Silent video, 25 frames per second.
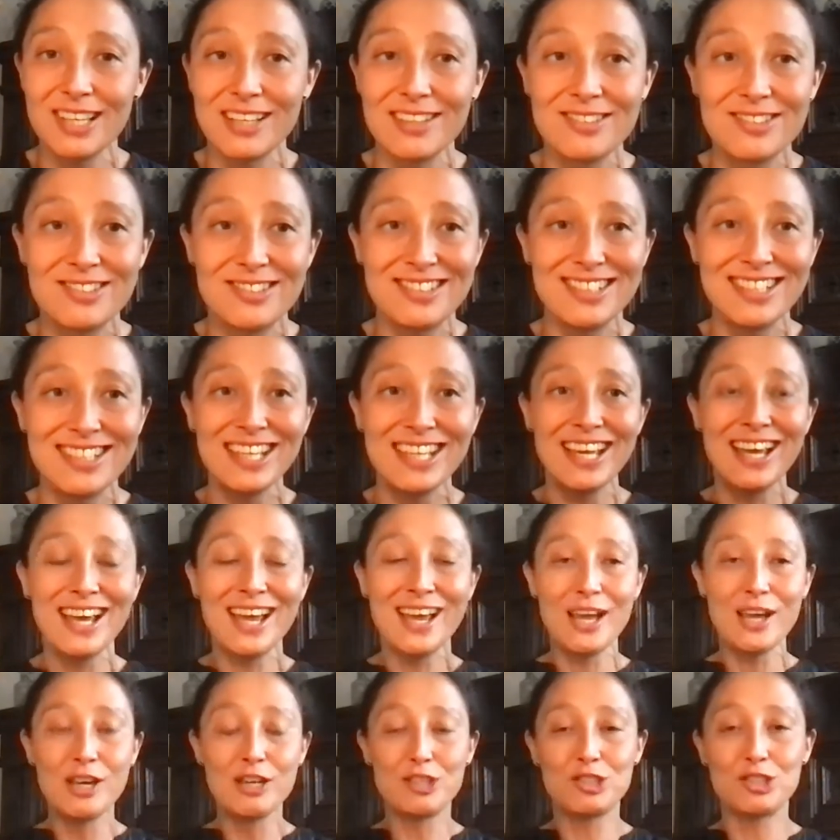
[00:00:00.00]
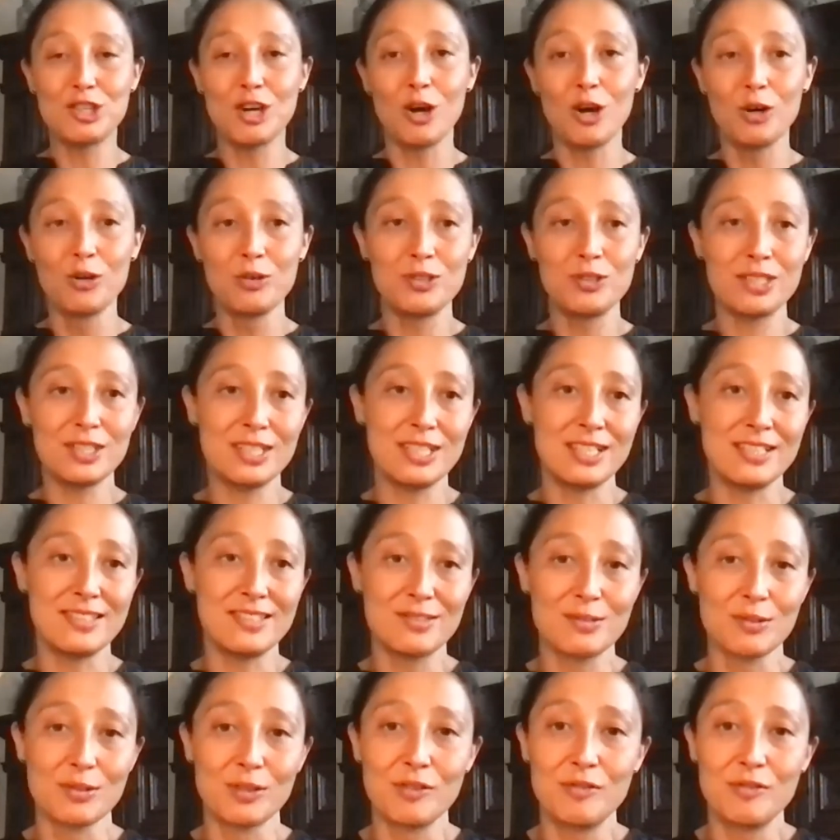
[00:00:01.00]
And she showed this
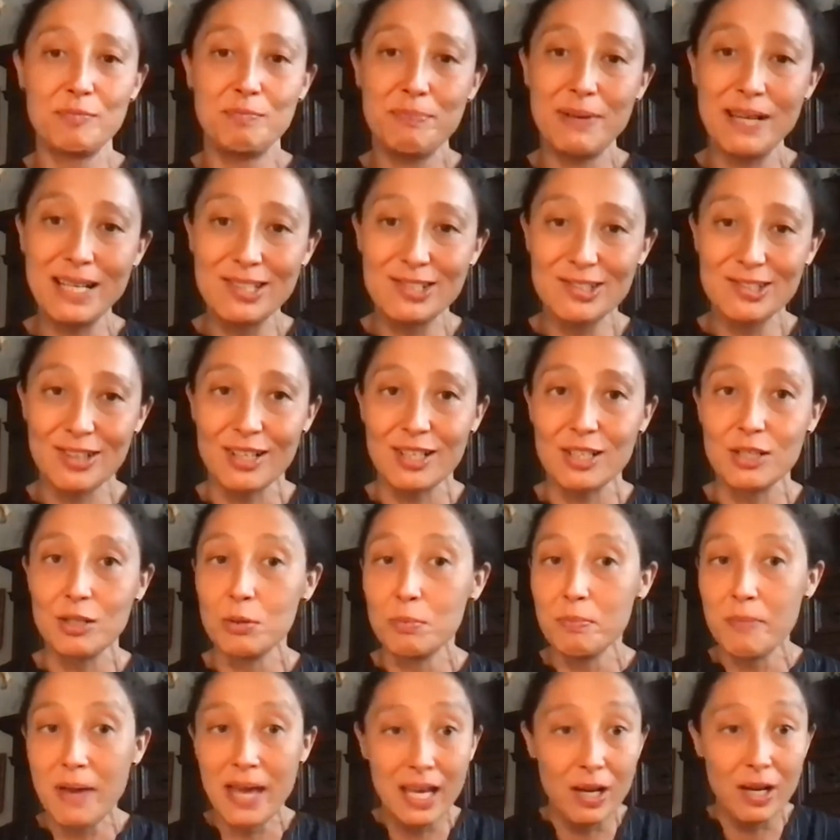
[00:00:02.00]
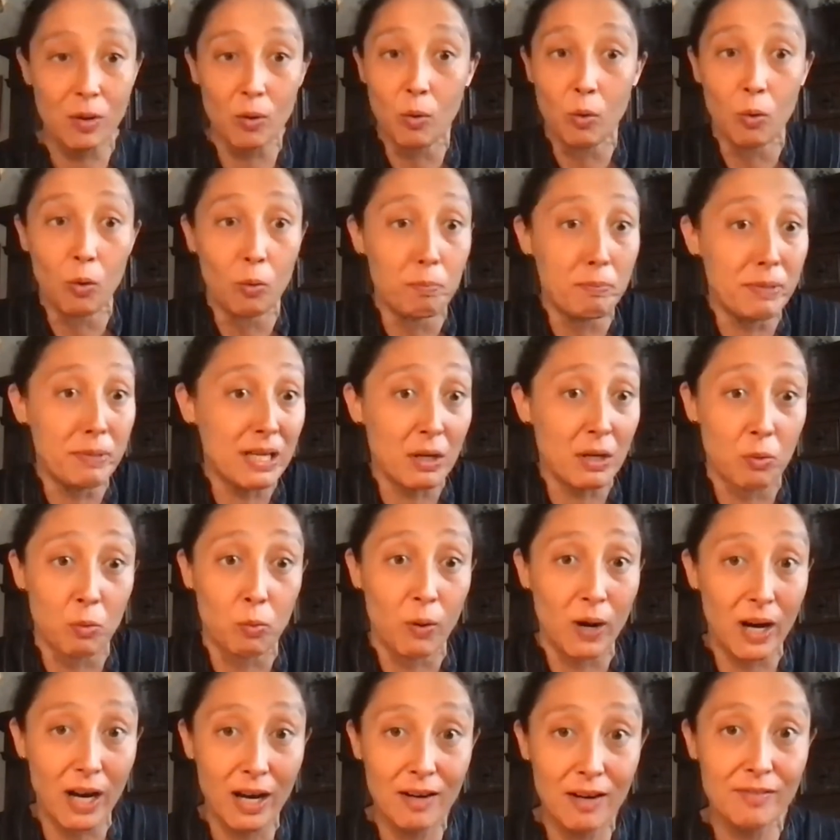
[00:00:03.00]
sort of picture. You may all be
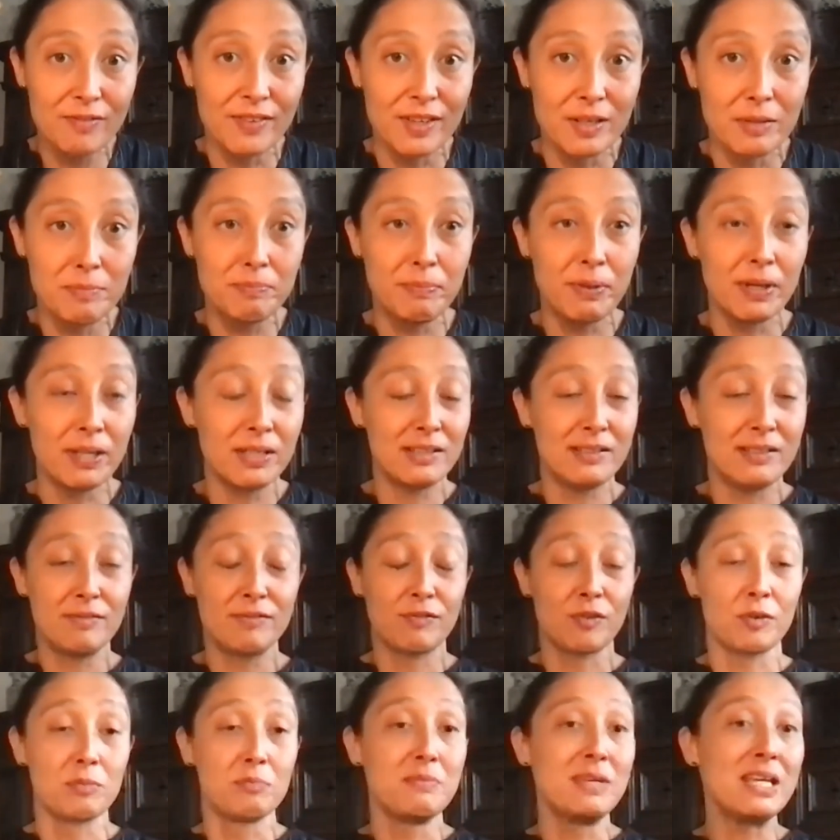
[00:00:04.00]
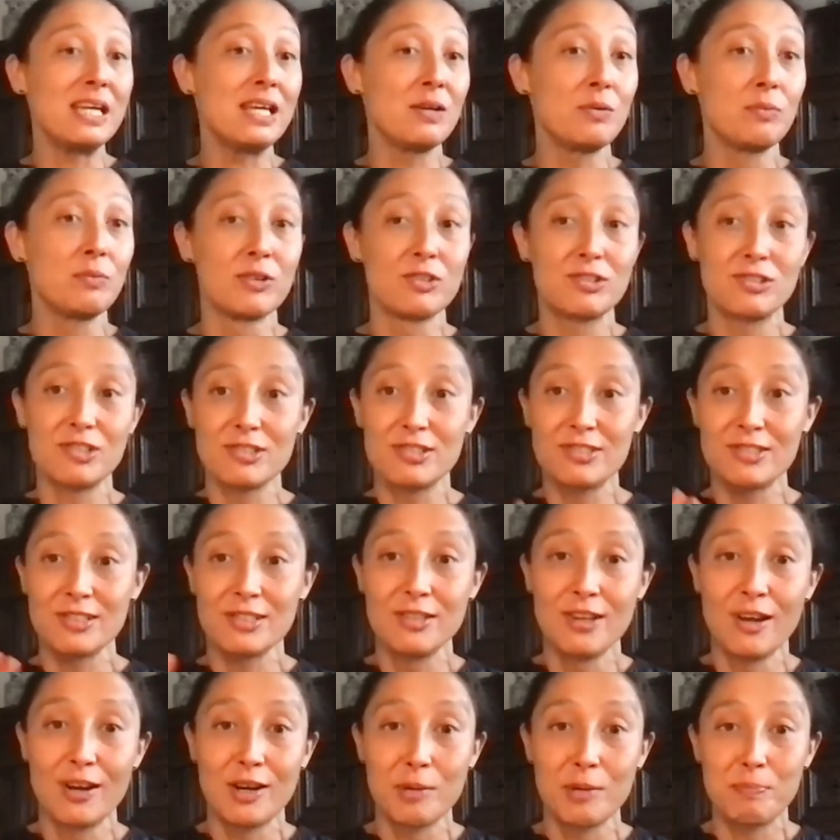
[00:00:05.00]
aware of it, but for me, it was just
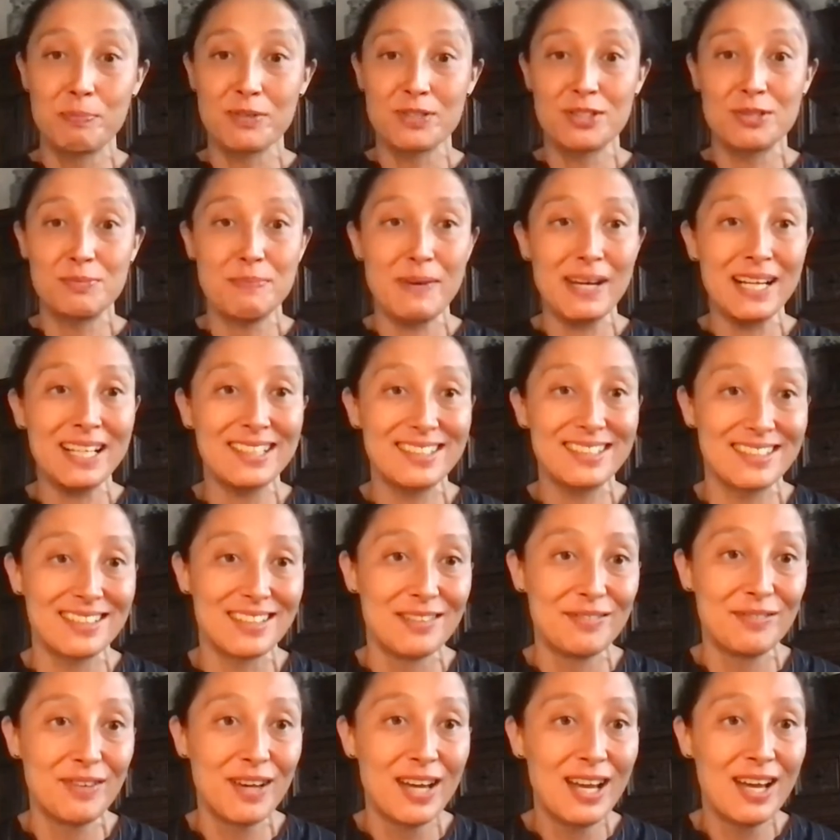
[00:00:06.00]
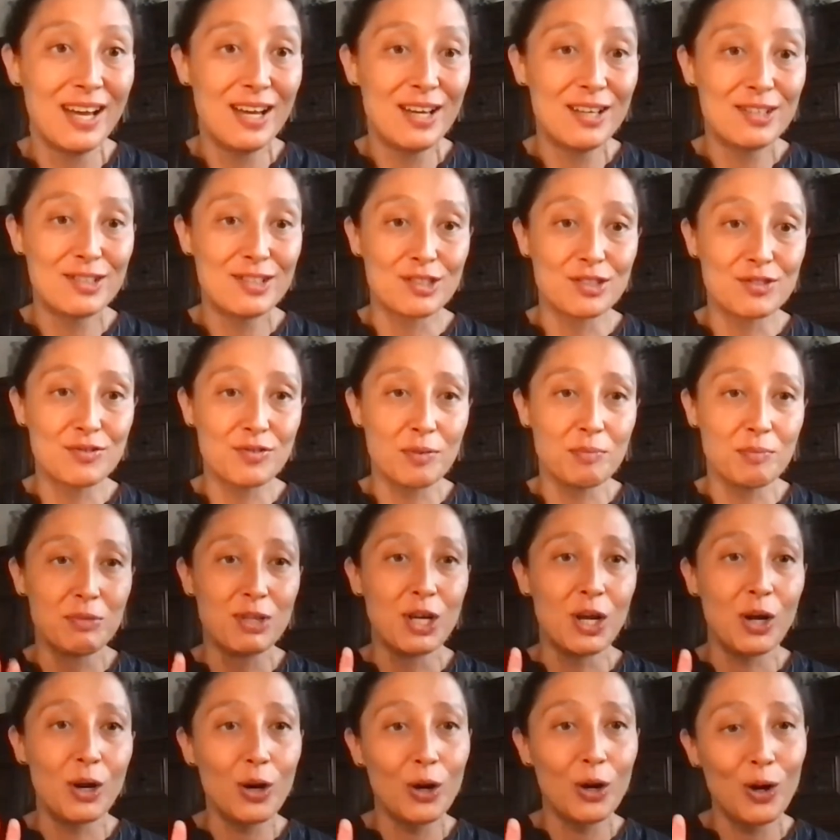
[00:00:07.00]
another perspective, just from
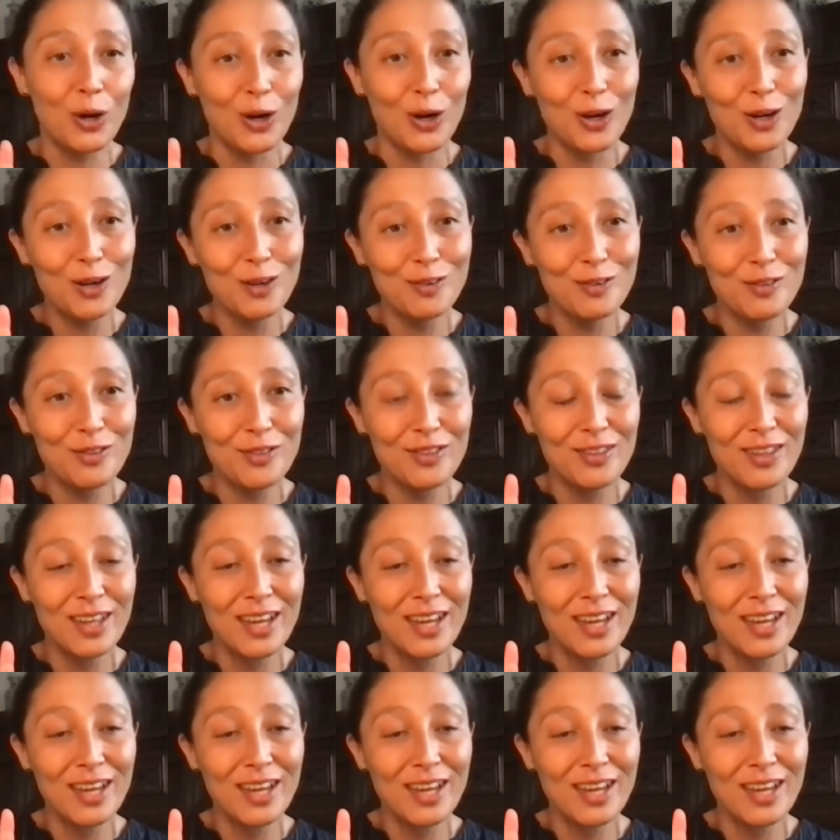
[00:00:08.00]
the earth